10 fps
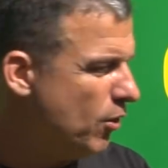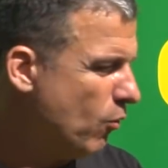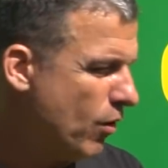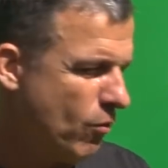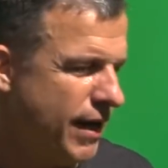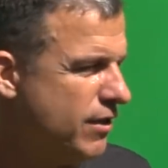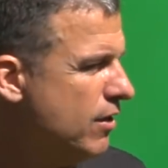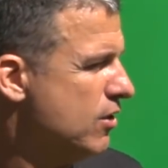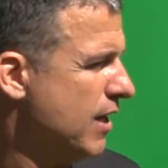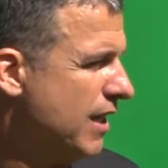They'll run right to
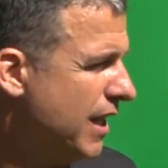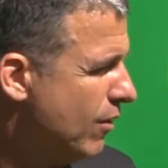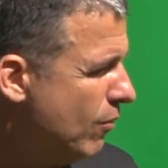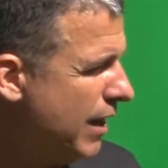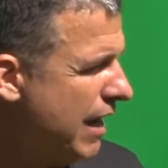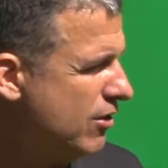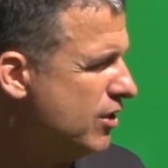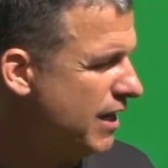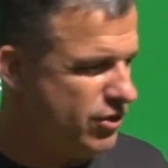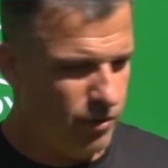the sideline and run
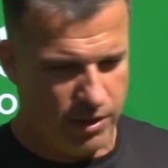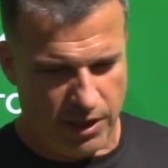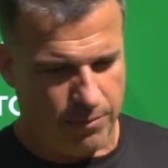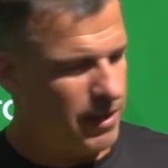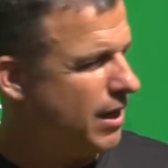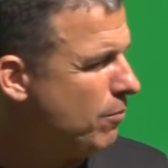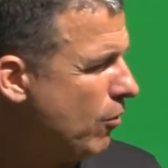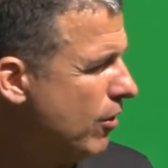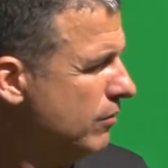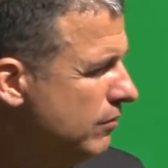outside zone and let them kind of
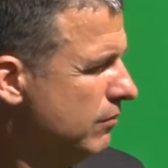part,